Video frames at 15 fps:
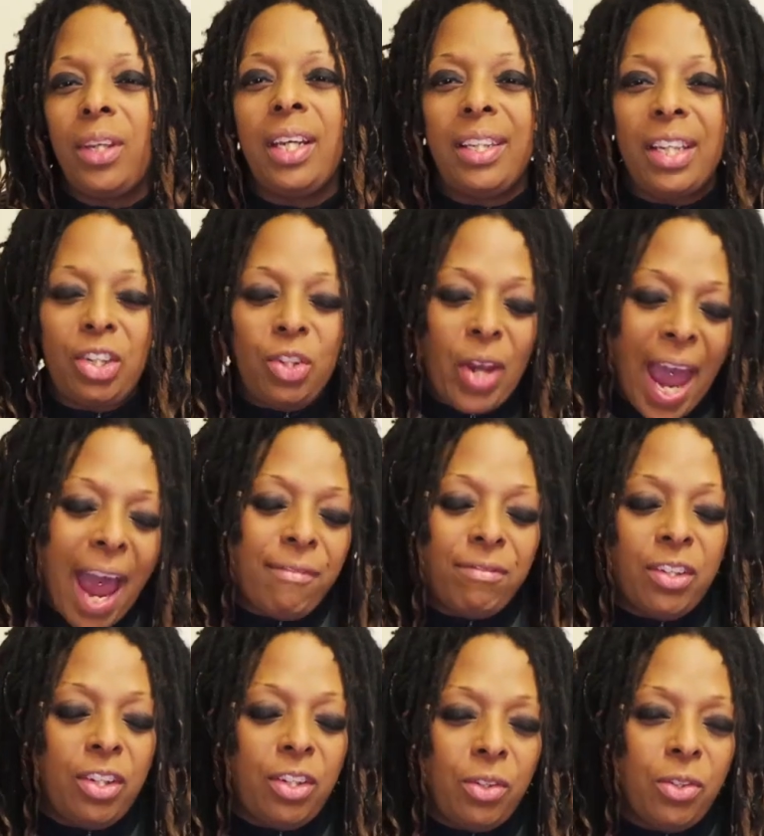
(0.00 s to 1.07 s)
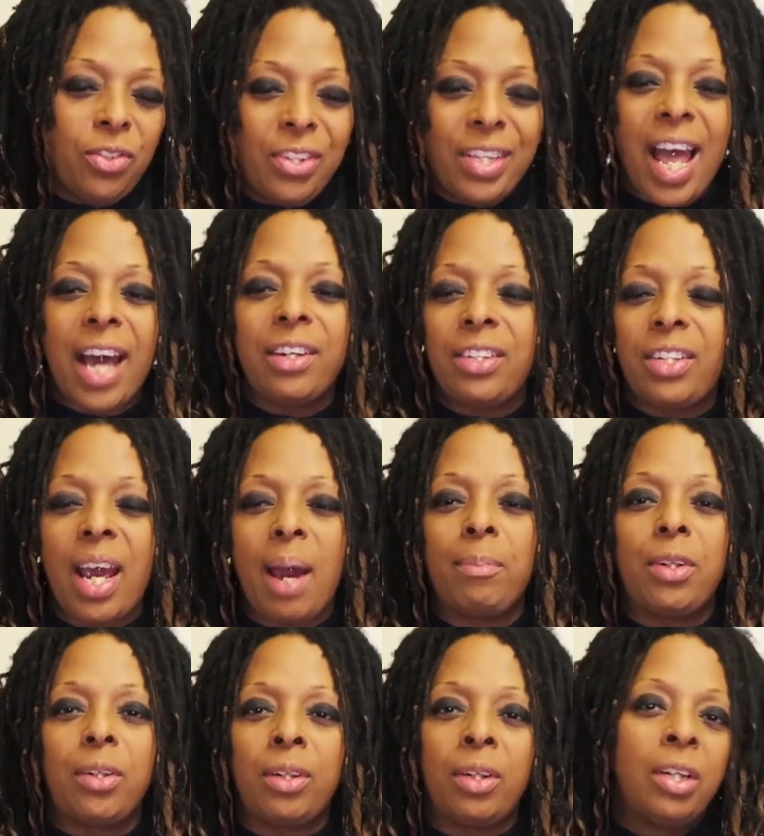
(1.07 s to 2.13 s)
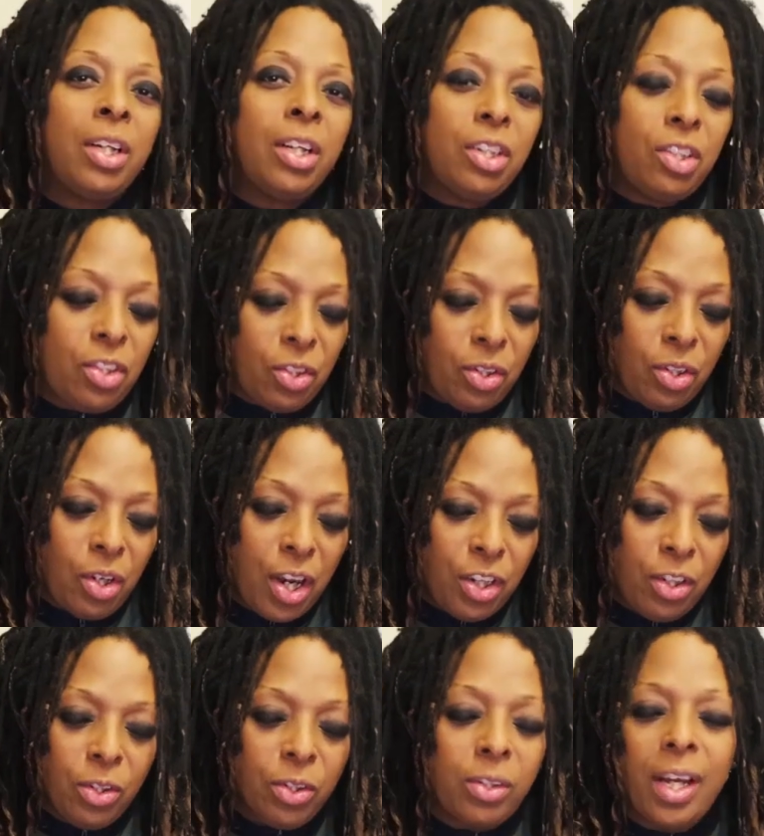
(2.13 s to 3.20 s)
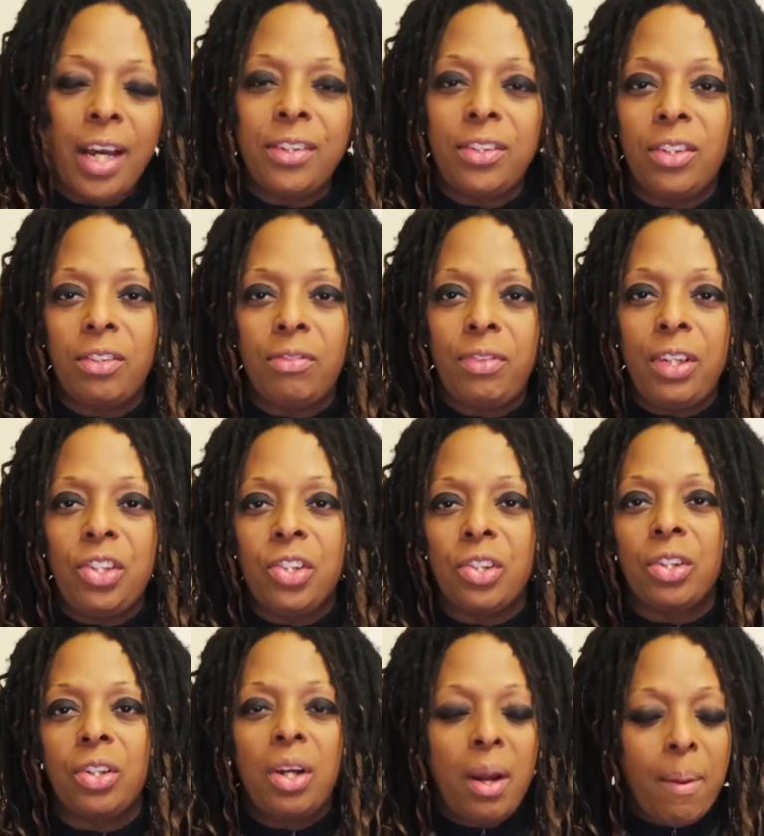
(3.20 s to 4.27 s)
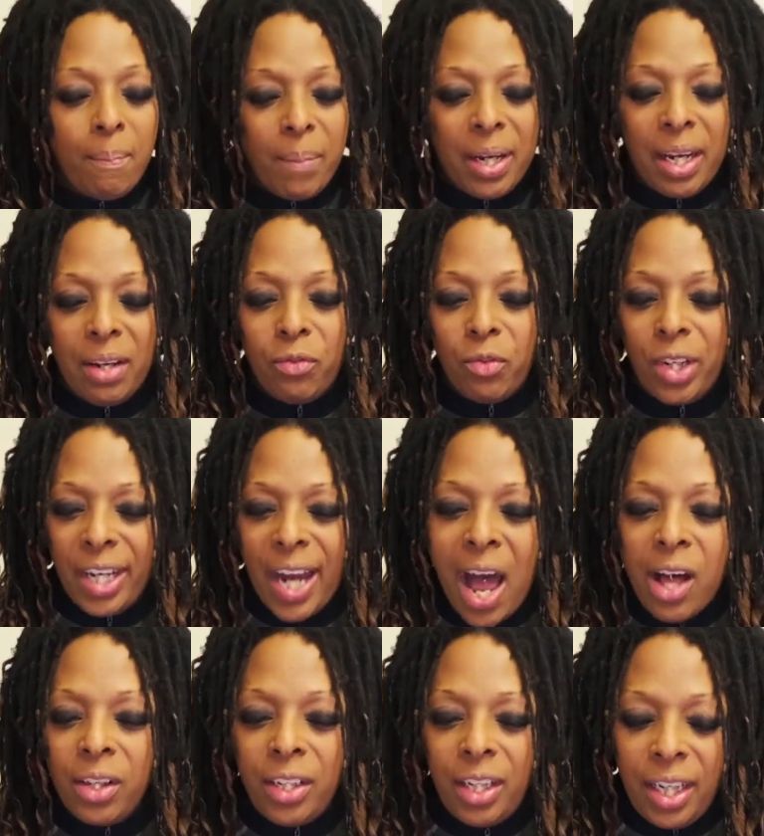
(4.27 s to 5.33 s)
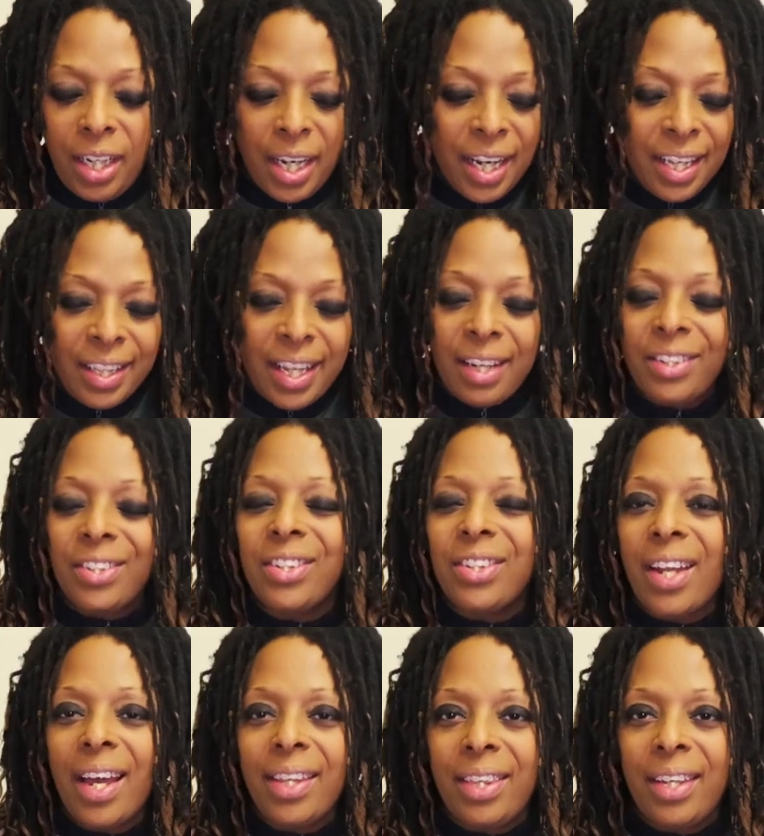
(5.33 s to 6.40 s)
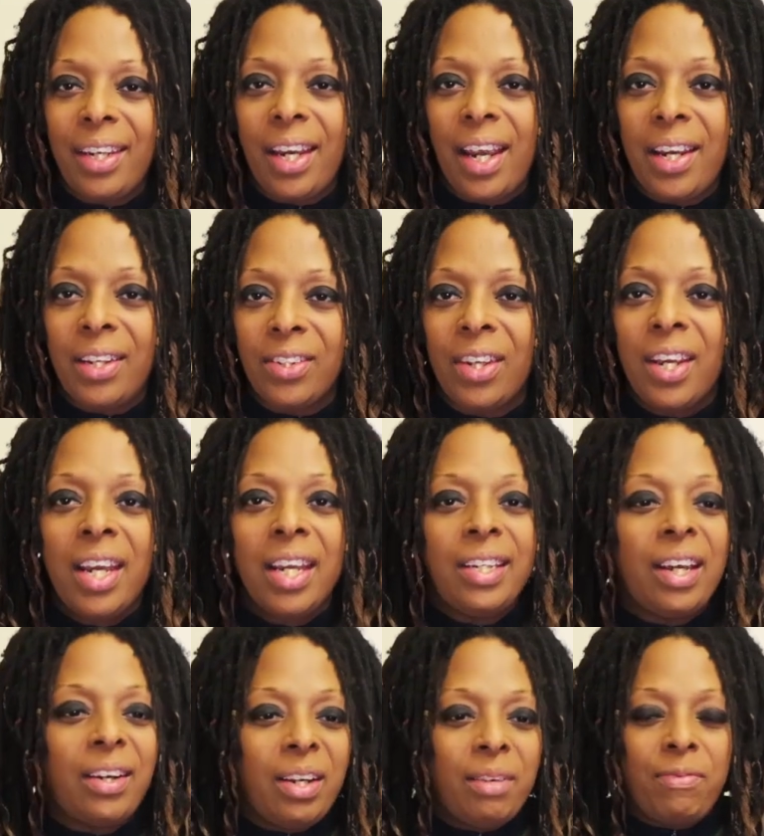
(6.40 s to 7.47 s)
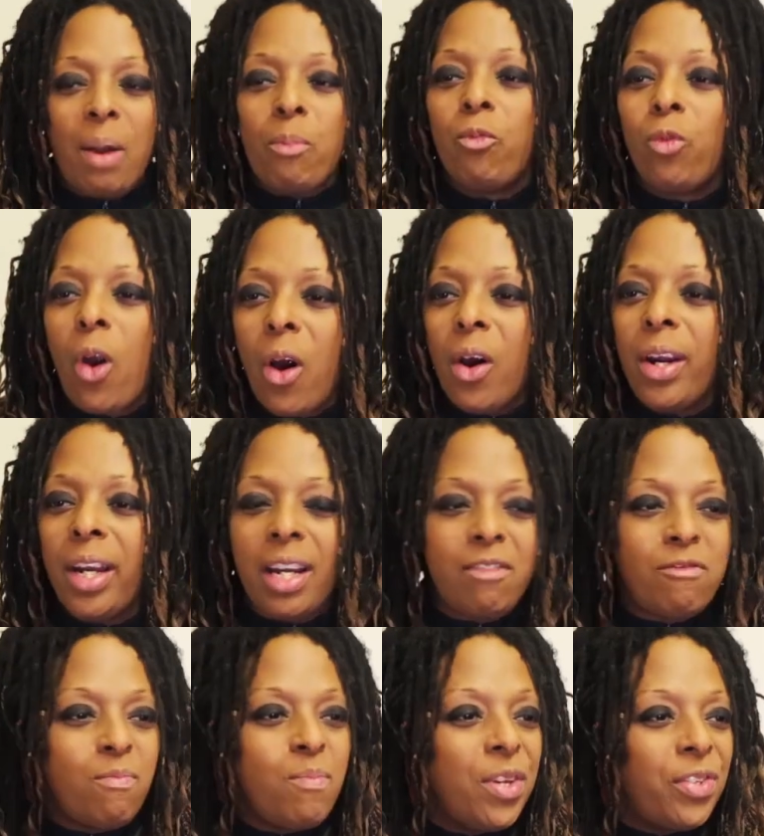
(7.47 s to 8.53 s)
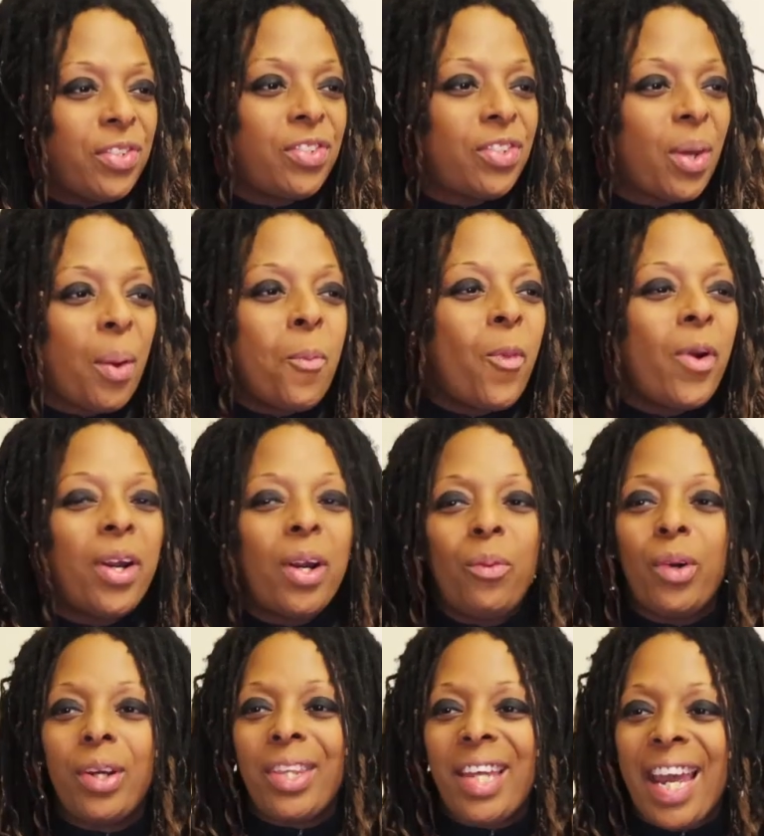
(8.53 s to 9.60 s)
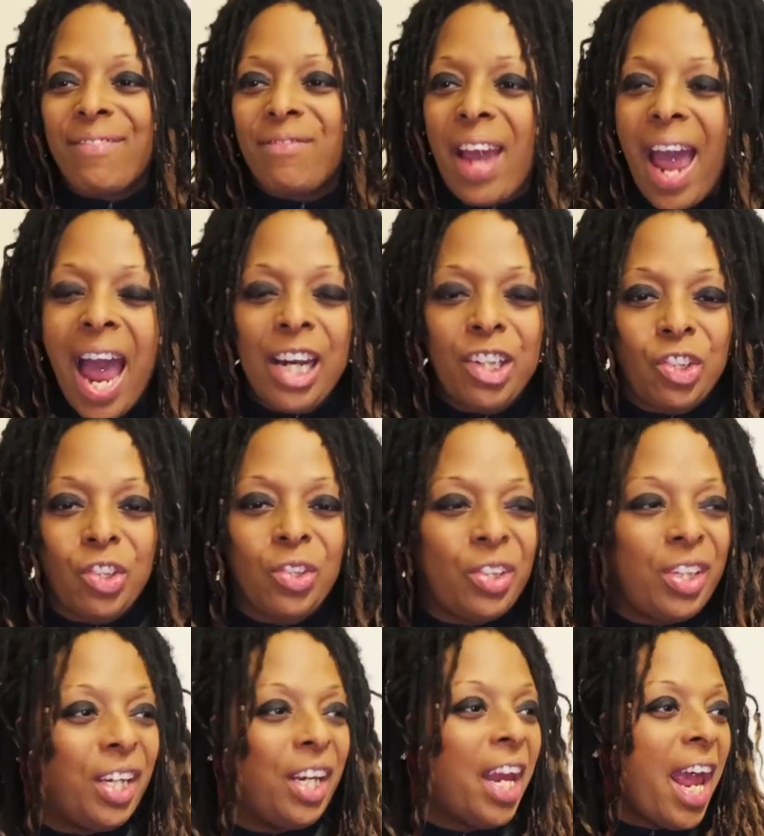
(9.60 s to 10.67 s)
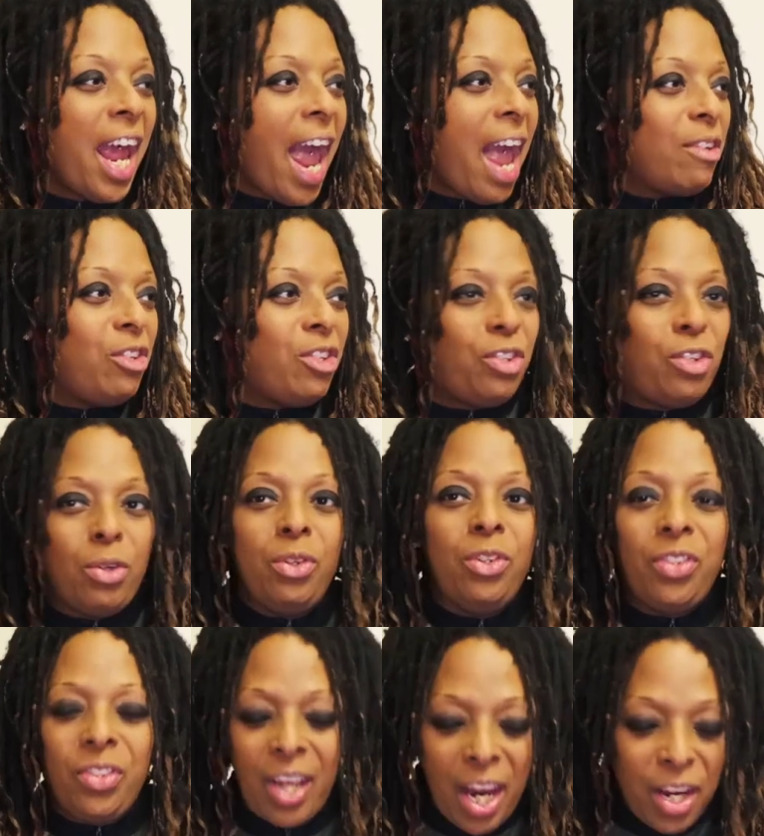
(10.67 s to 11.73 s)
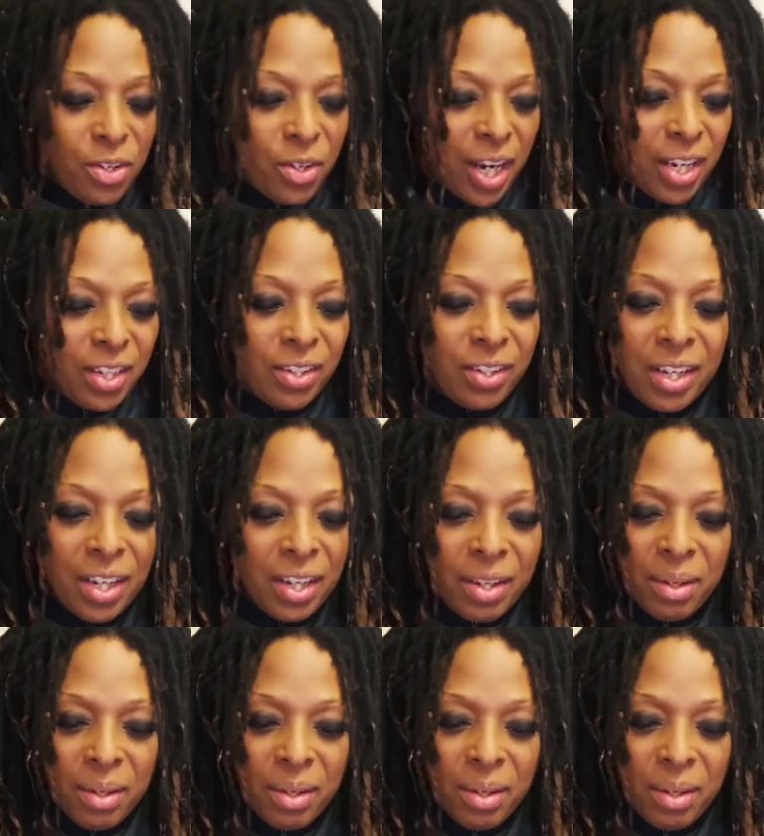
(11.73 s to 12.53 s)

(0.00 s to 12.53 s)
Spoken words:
thing that you have to use that adapter to utilize this feature, but in reality, that is not the case. Now, if I'm wrong and I've missed somewhere where they actually do say you can